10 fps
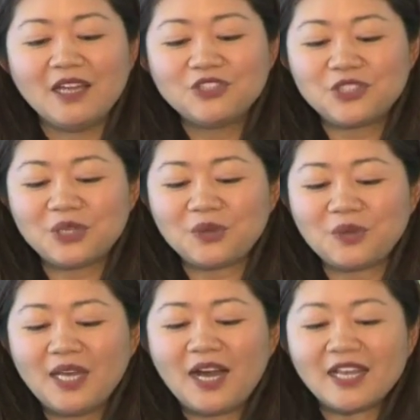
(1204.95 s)

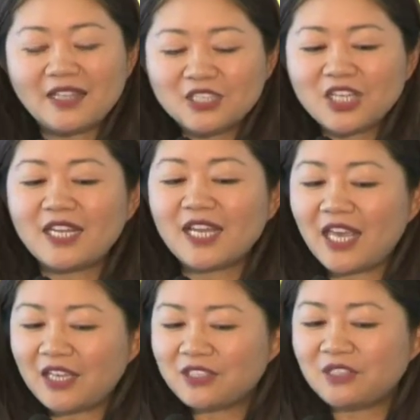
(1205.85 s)
So I think China
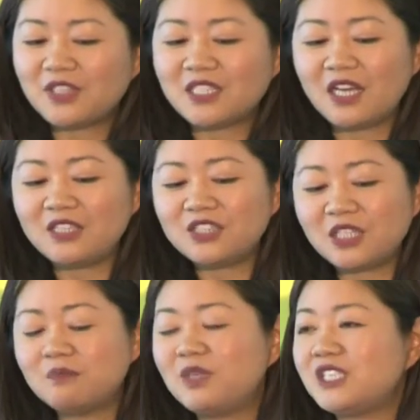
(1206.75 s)
can serve as an
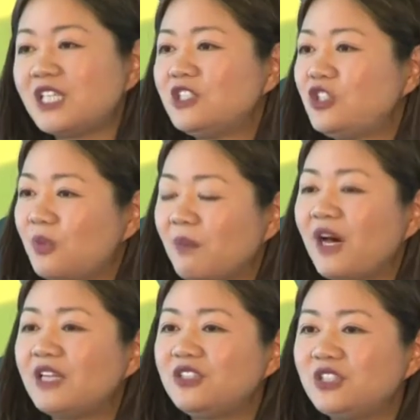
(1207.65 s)
engine, but just to
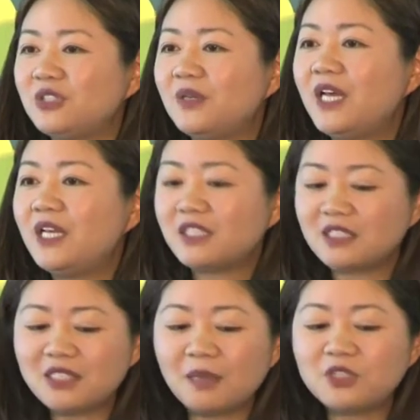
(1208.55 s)
remind you, the
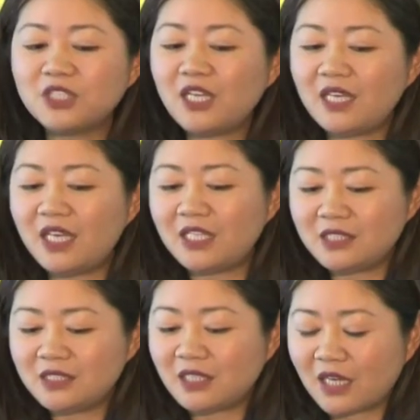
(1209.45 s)

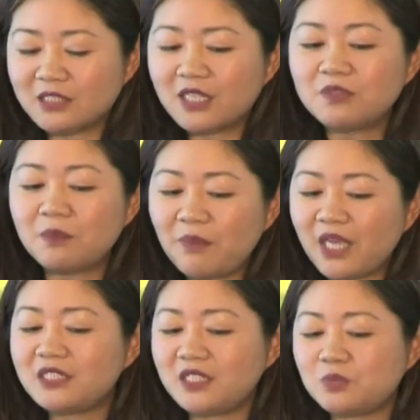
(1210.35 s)
consumption
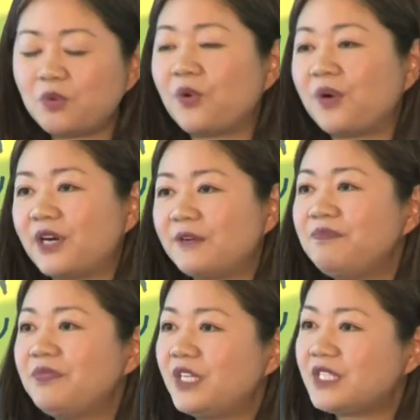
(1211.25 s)
base is poor,
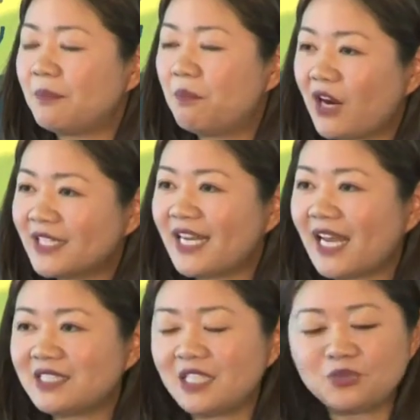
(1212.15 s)
there's market
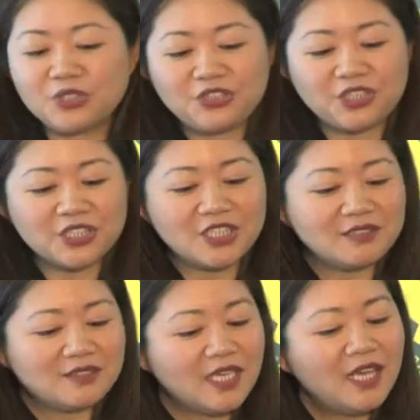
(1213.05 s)
access
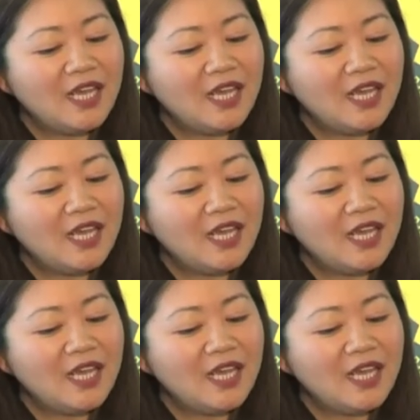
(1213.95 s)
restrictions,